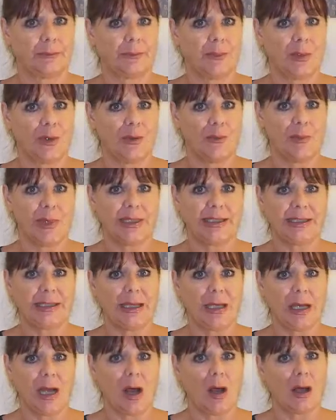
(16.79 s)
your missing
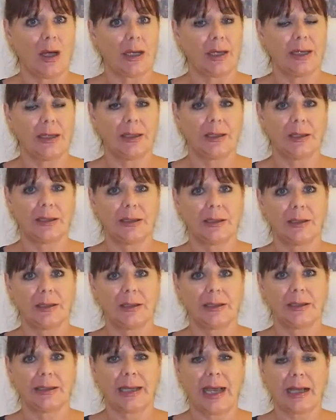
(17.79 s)
guy,
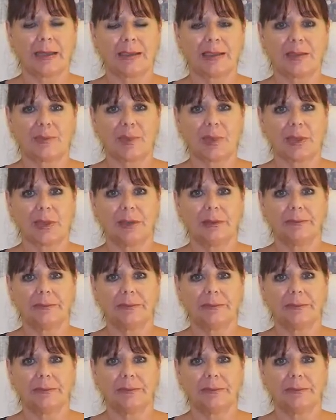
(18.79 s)
Casper.